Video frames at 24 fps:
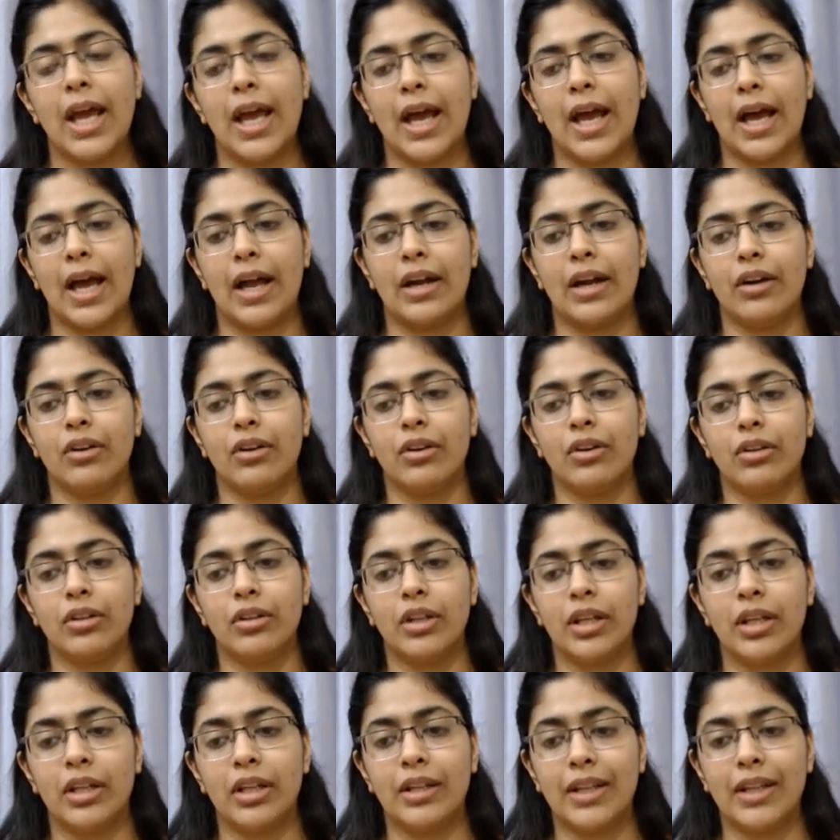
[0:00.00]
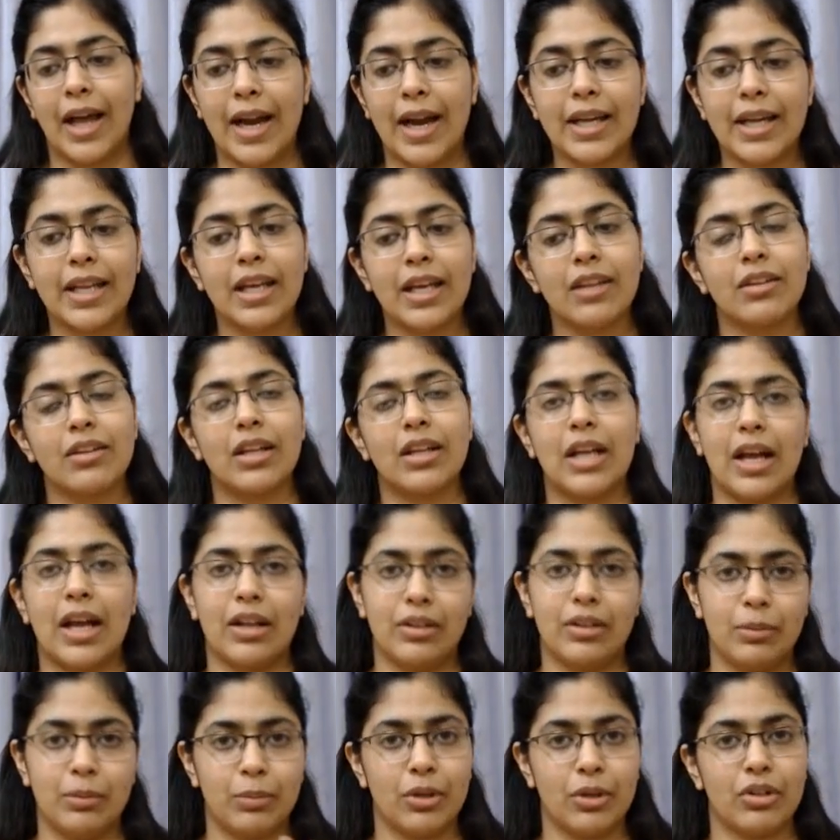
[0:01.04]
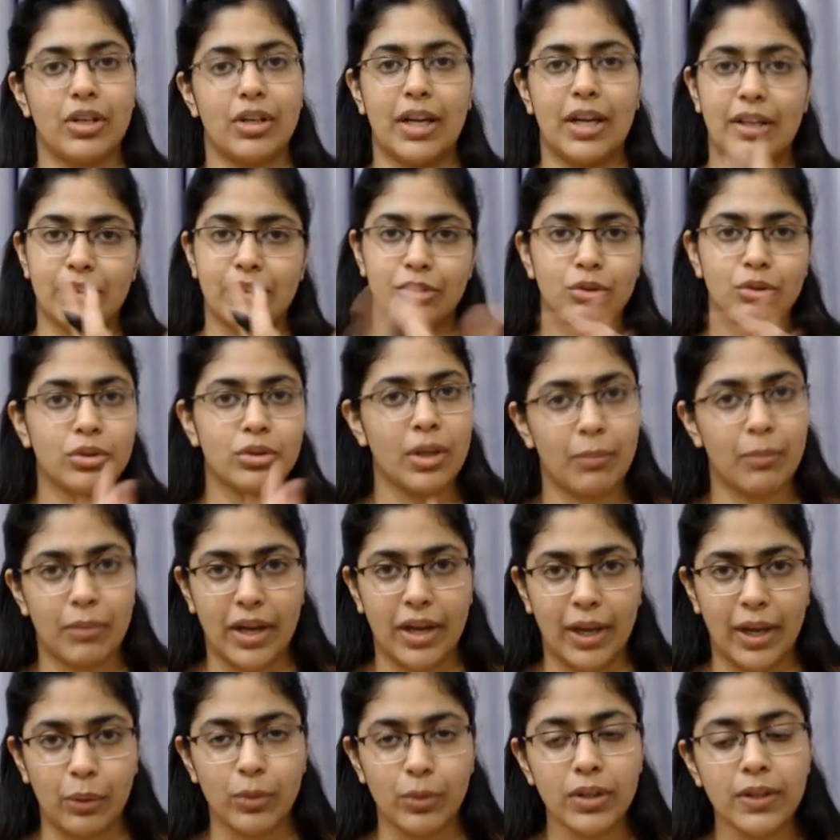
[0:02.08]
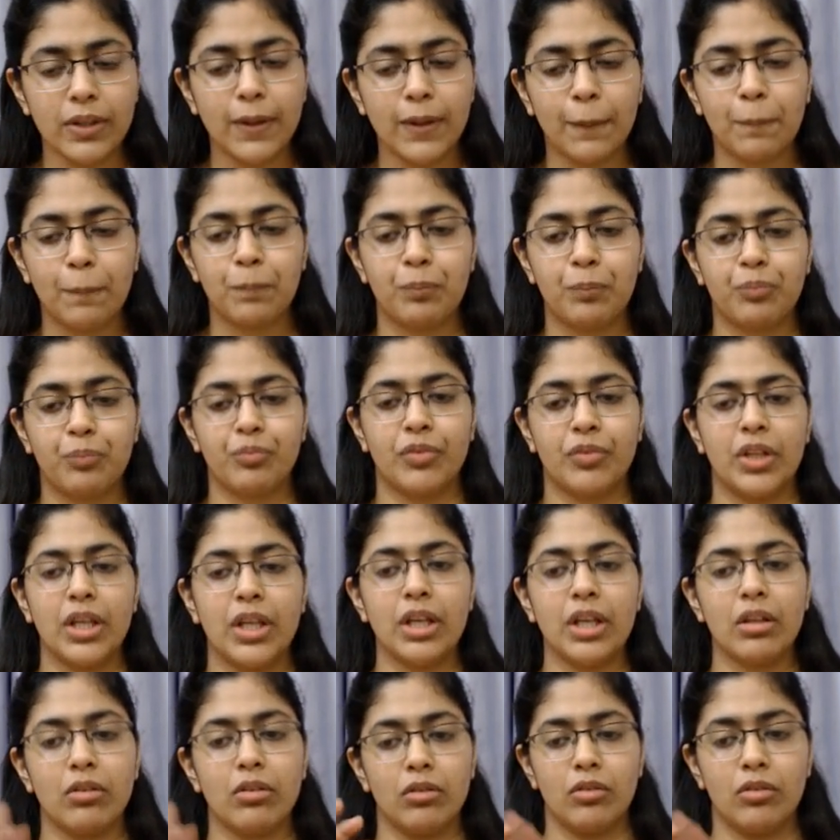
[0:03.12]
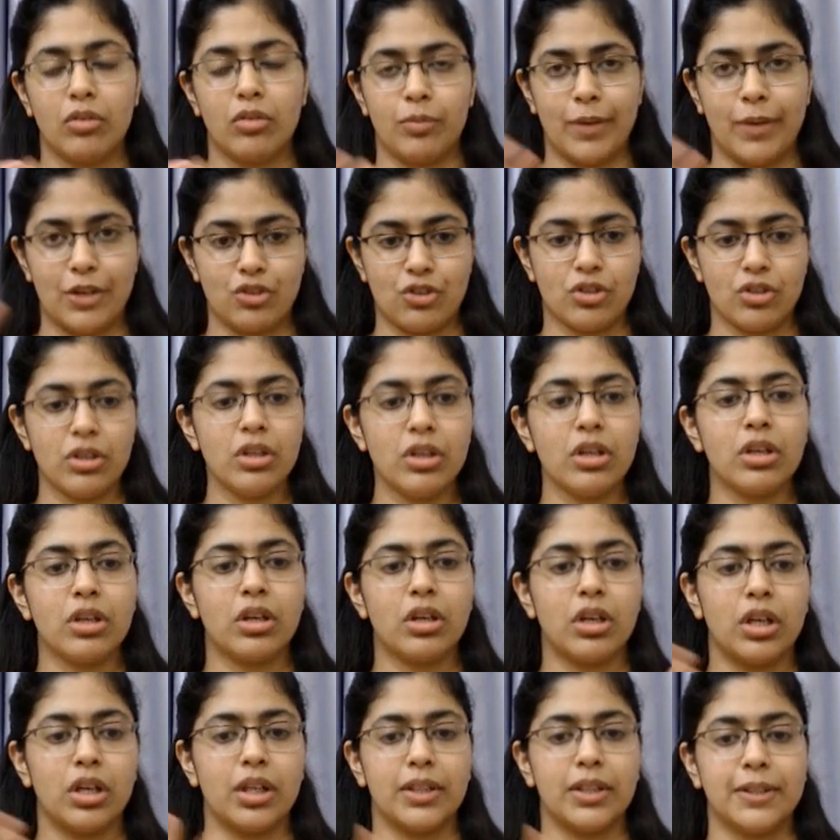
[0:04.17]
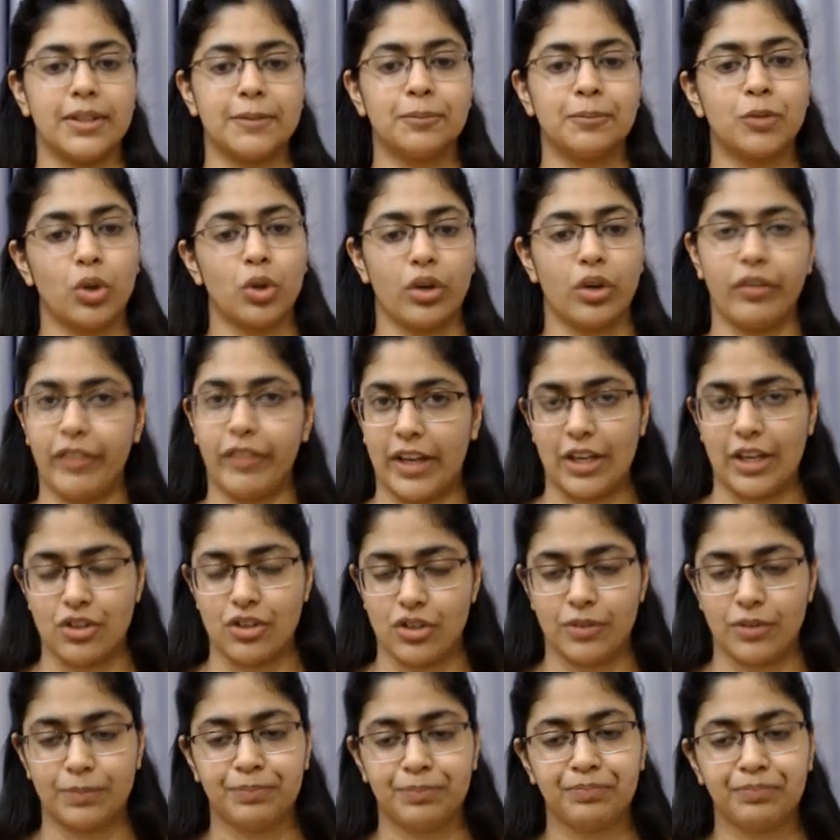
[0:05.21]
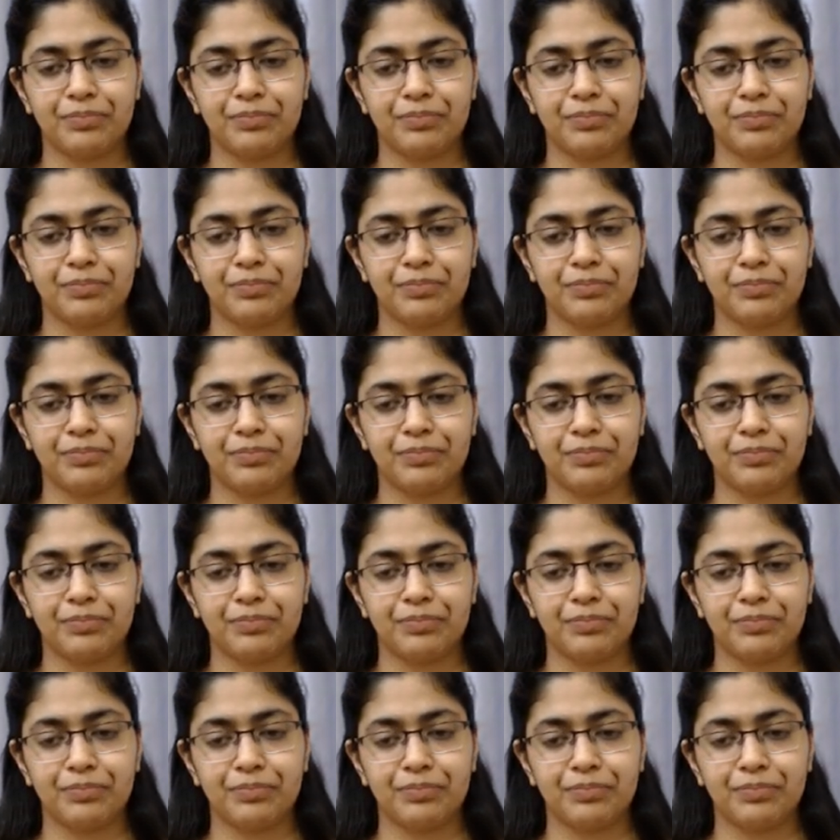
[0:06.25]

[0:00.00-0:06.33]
And in that case, the person has to comply with the special notification.